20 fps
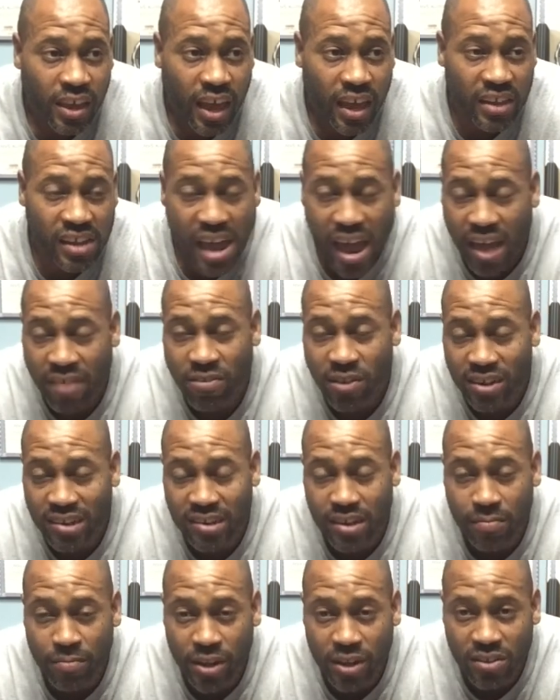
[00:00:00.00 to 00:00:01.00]
and have to
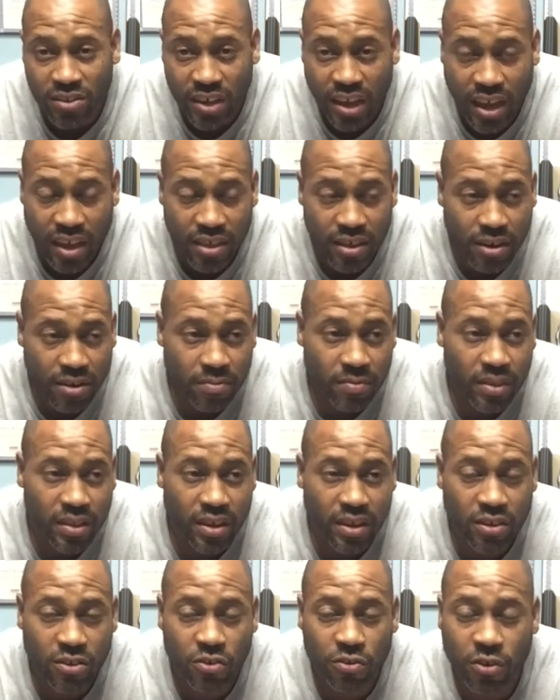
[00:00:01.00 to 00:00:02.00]
assemble it together,
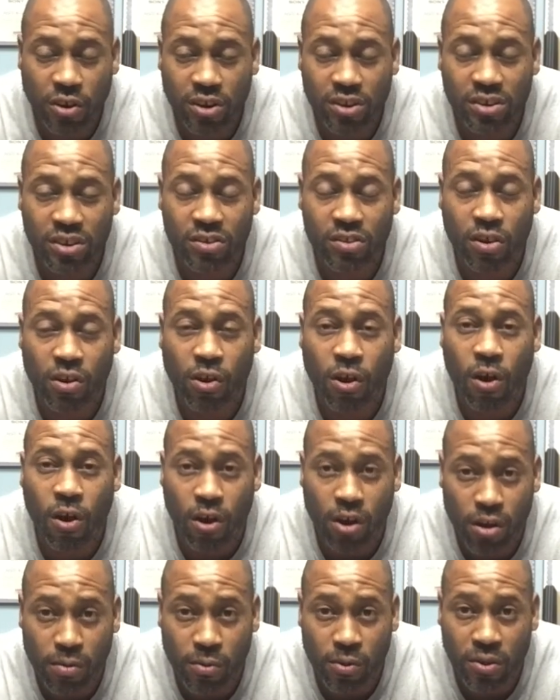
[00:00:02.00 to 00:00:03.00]
the instructions are
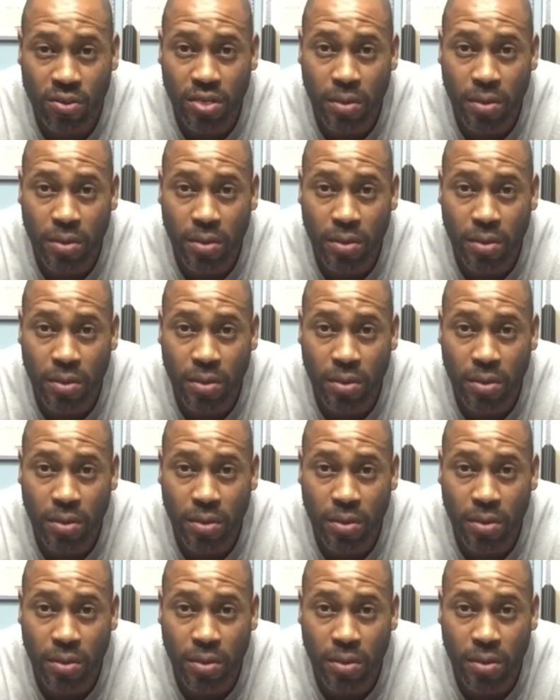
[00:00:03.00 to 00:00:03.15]
horrible.